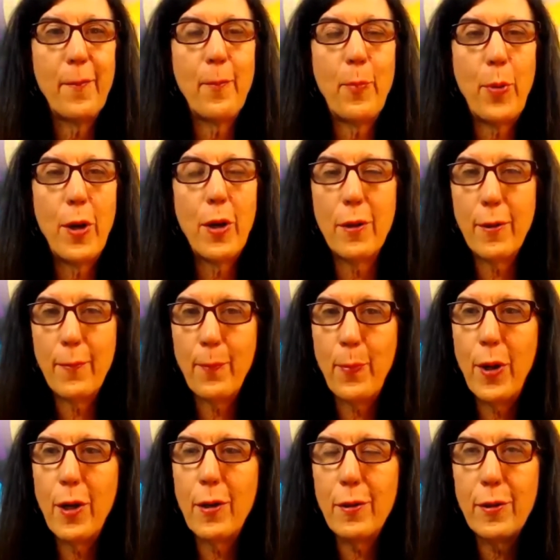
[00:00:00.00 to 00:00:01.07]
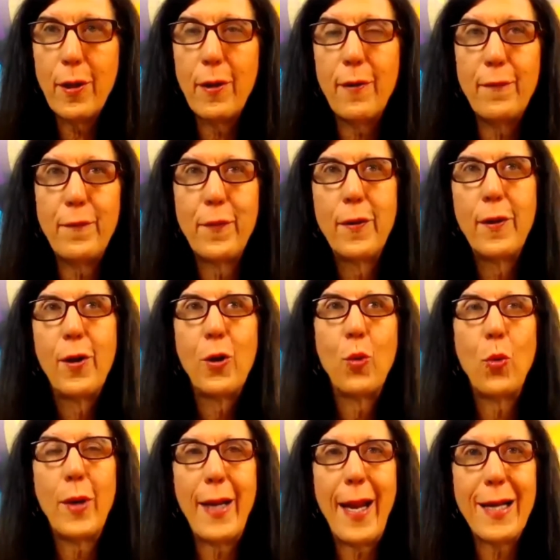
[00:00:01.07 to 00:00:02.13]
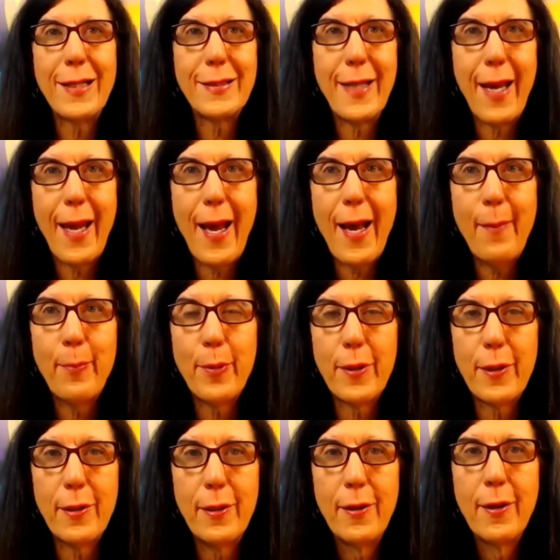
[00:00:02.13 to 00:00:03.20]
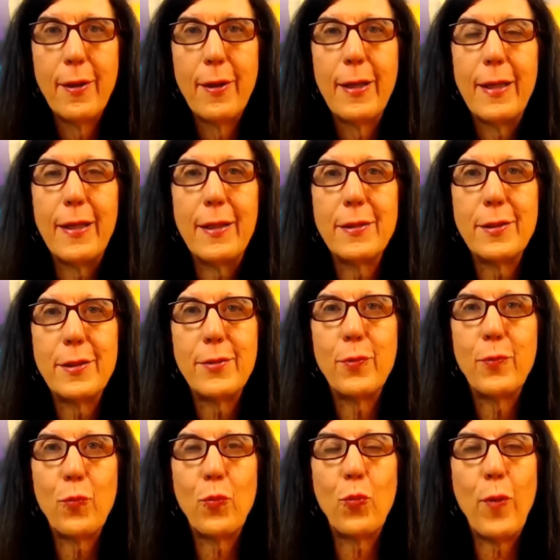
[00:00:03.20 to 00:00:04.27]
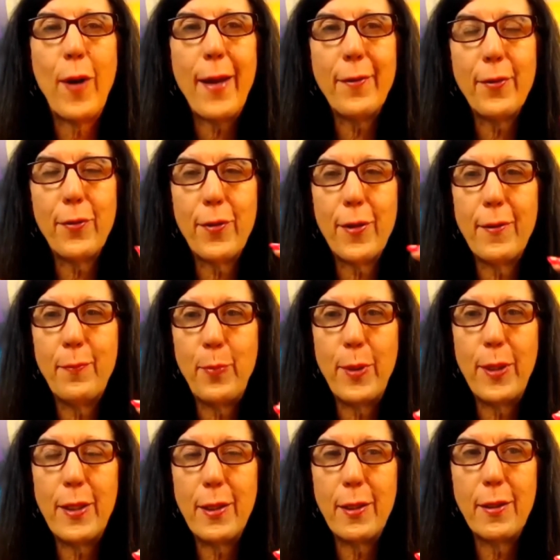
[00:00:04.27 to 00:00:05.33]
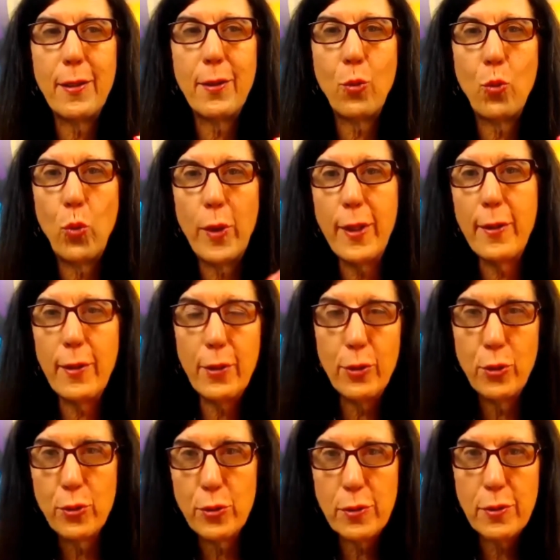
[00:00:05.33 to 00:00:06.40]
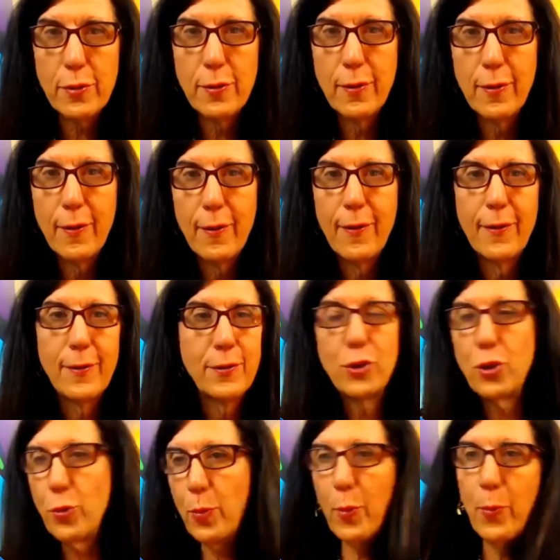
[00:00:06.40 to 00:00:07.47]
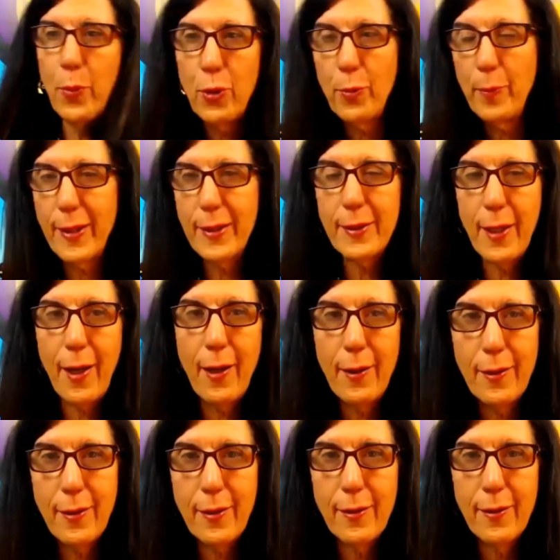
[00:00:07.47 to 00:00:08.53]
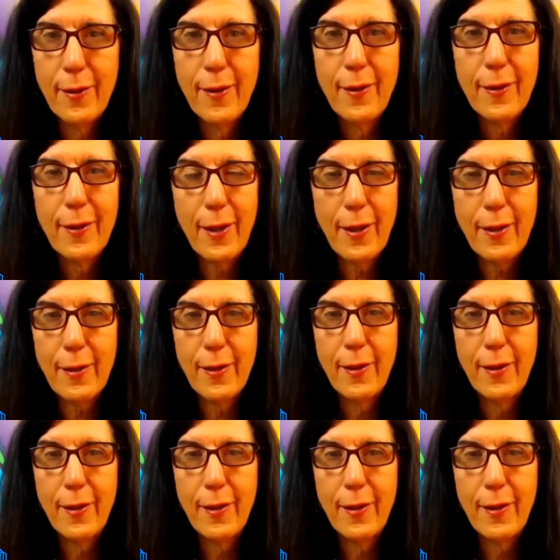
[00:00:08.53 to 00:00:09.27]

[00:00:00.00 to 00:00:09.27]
part part of what has to happen is rather than being in a win lose Super Bowl mentality, like